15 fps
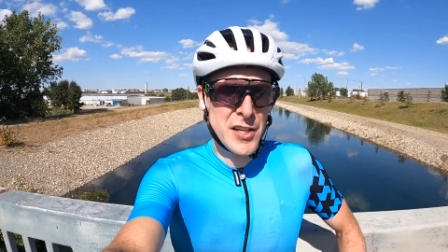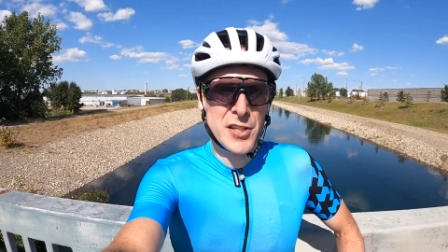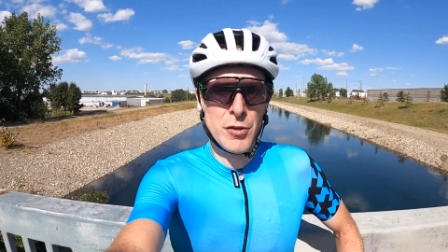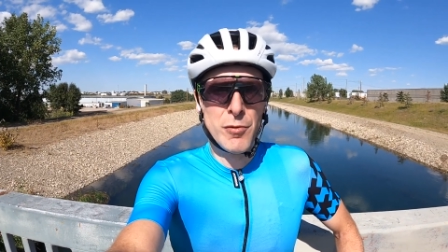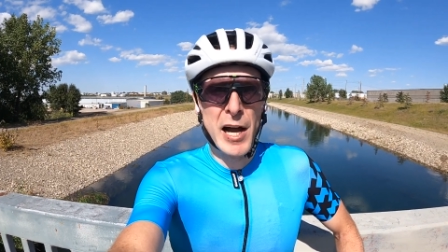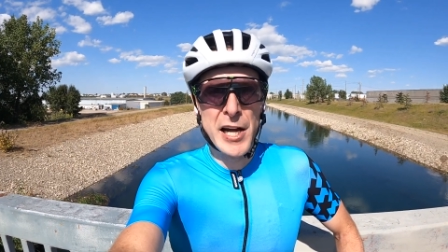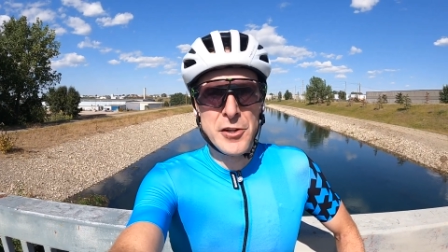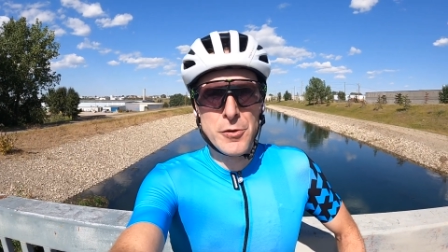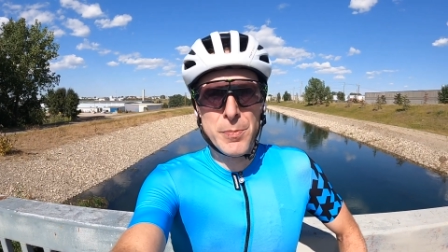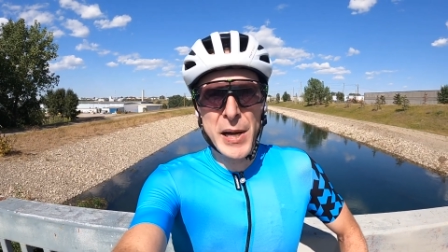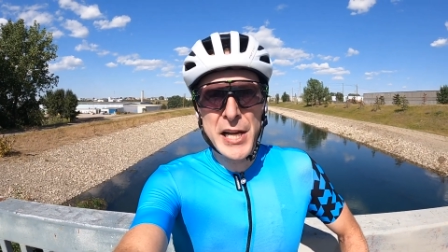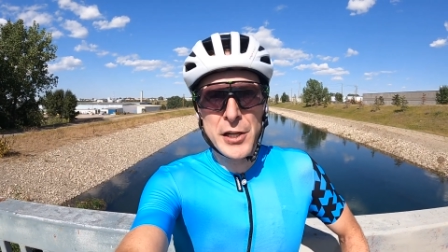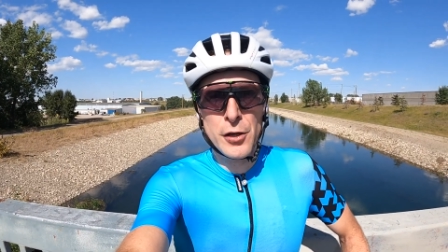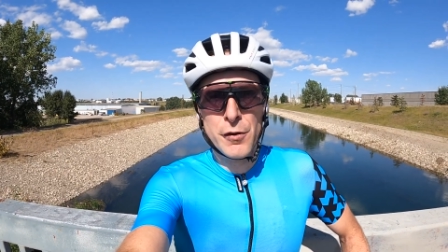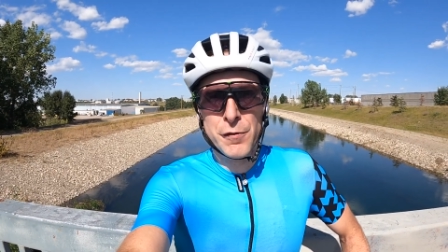to ride your
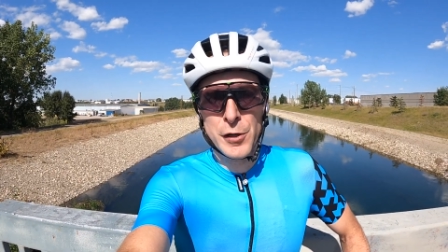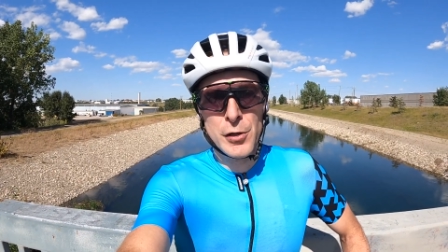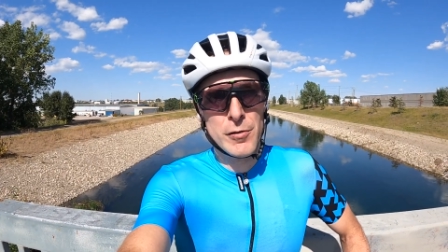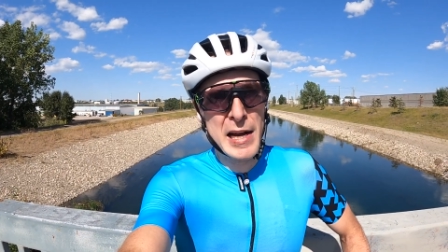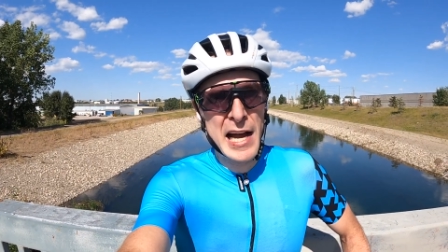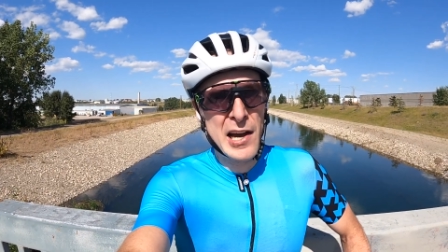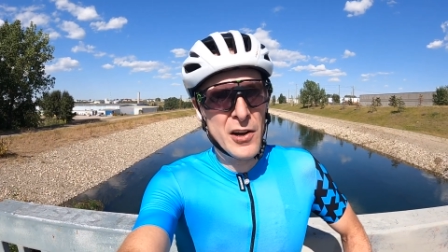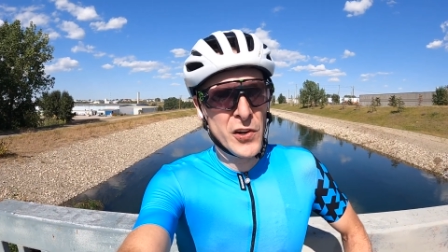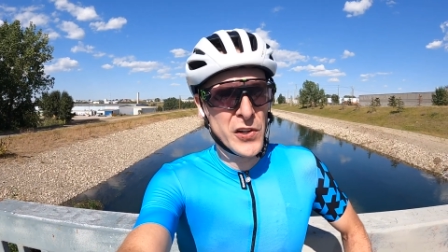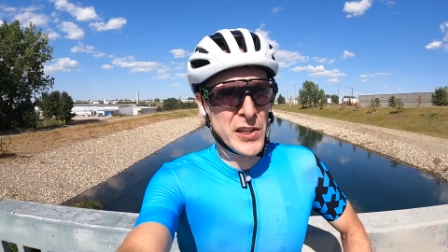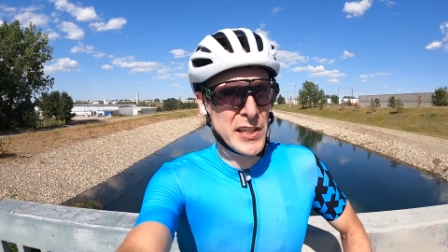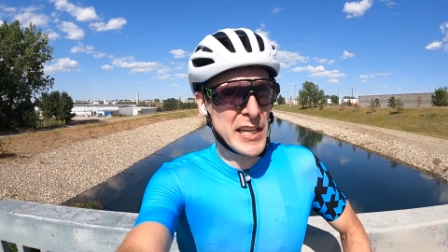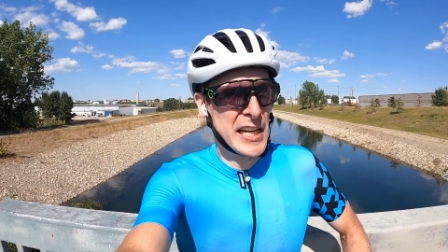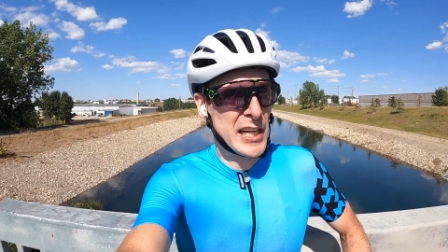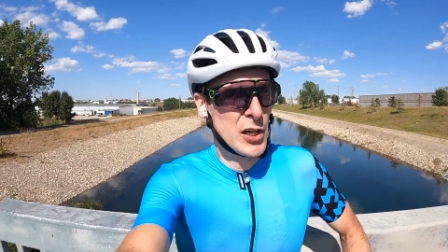bike over and around
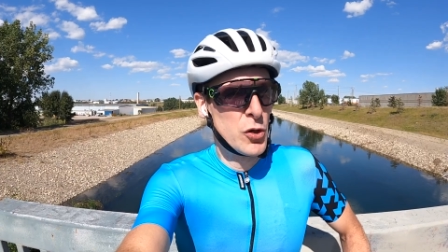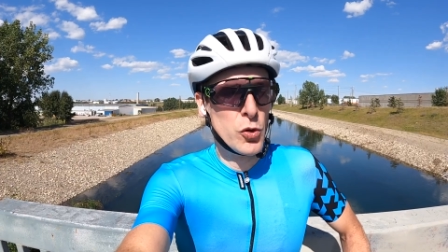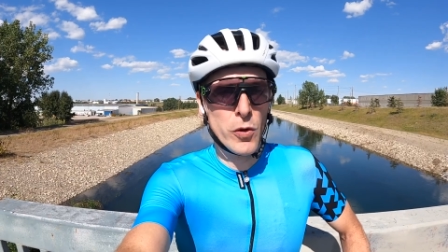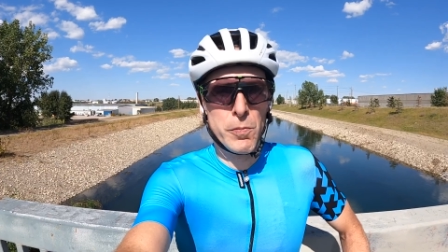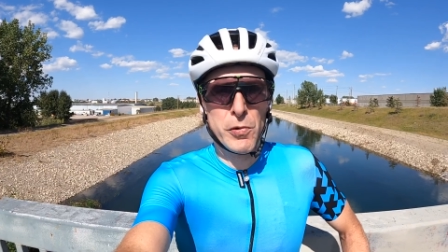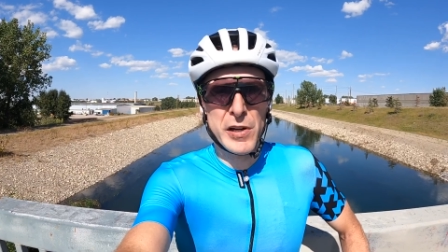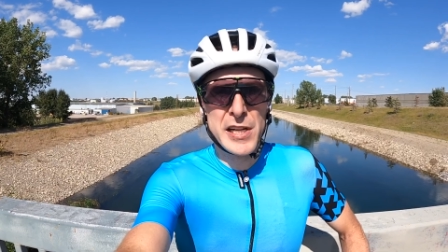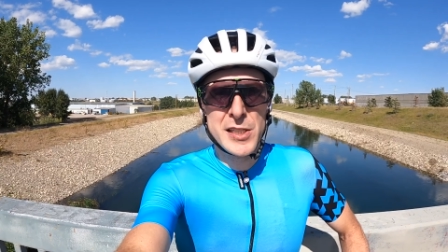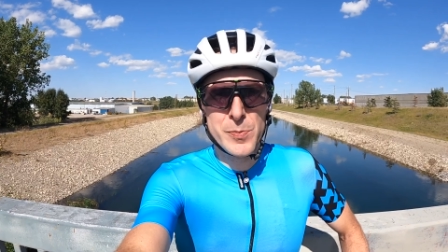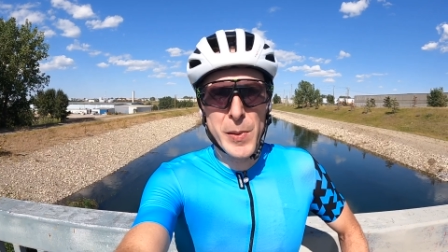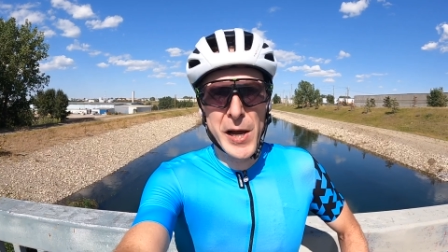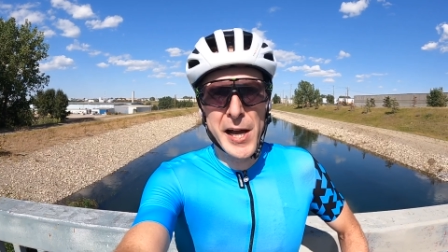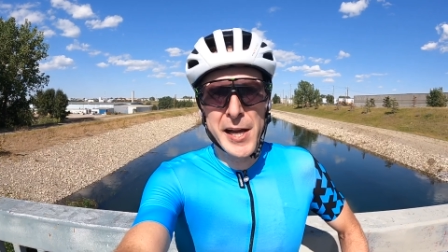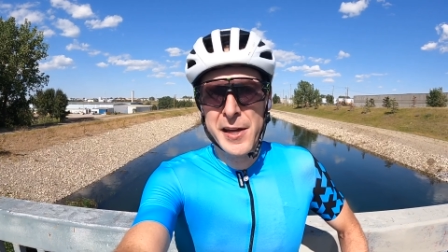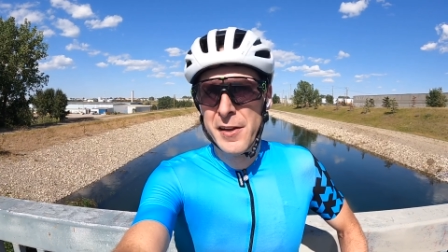and get a cool breeze
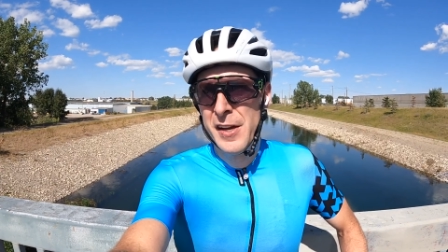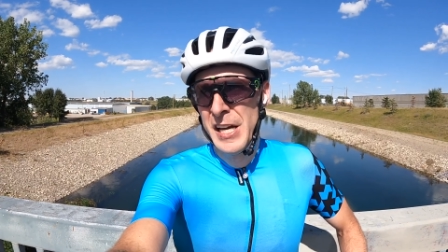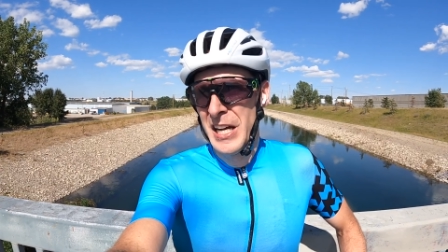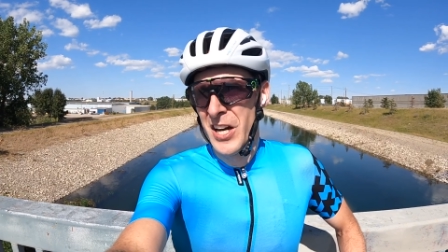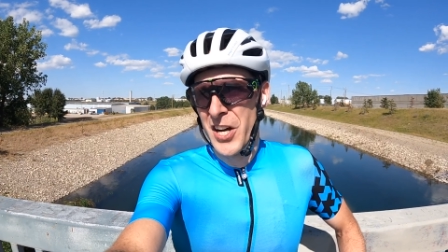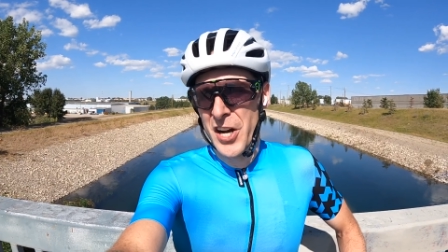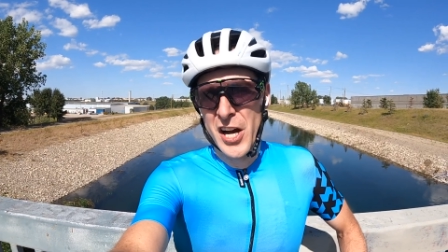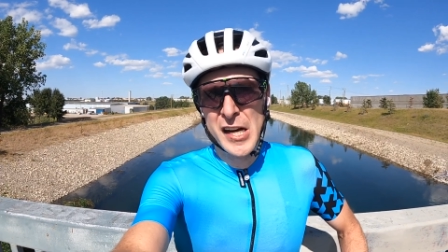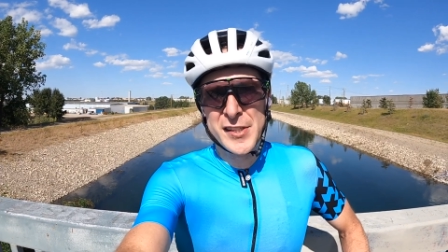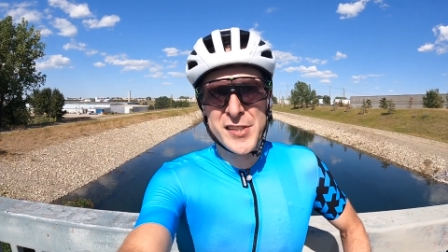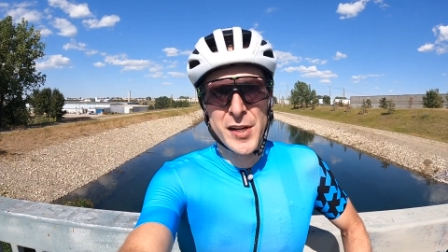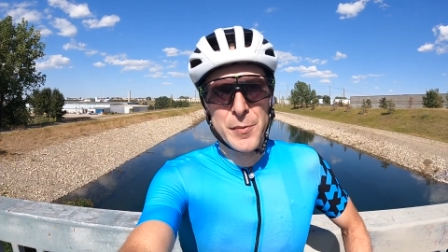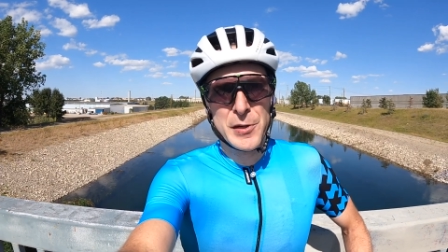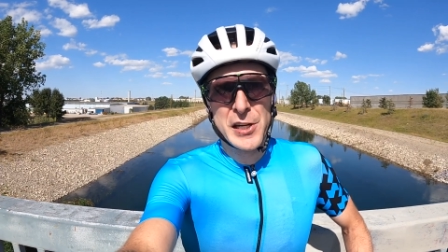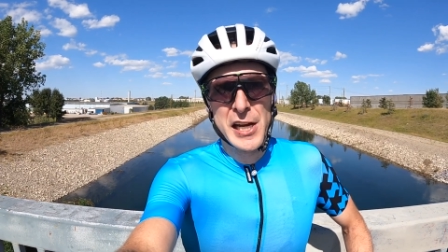by on a hot
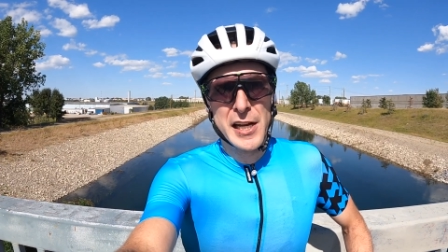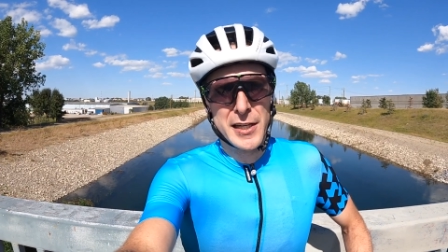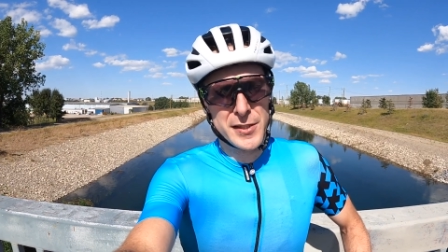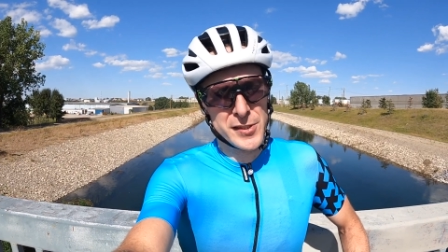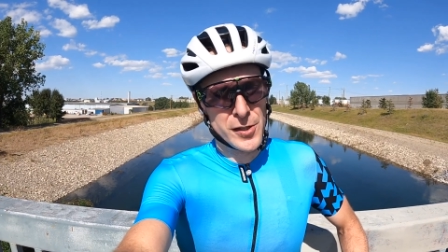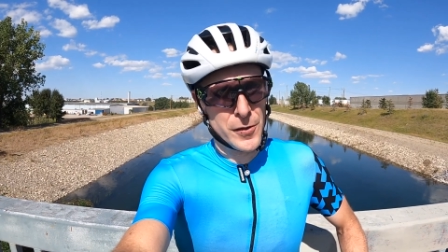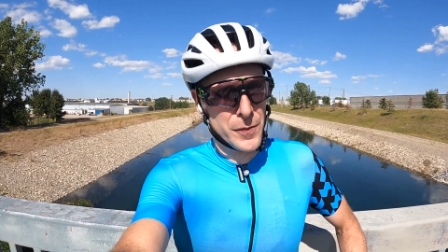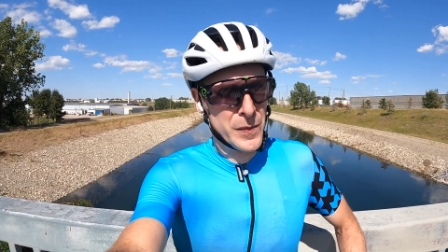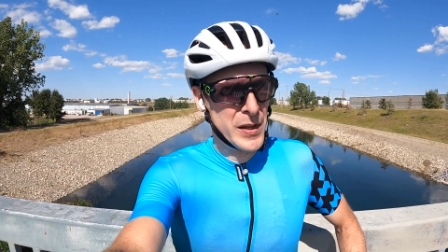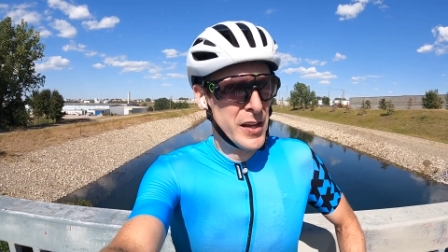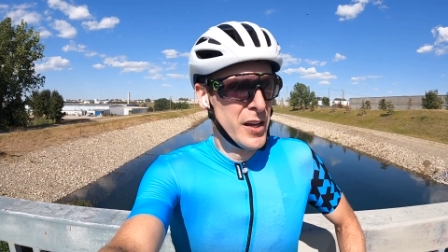summer day. So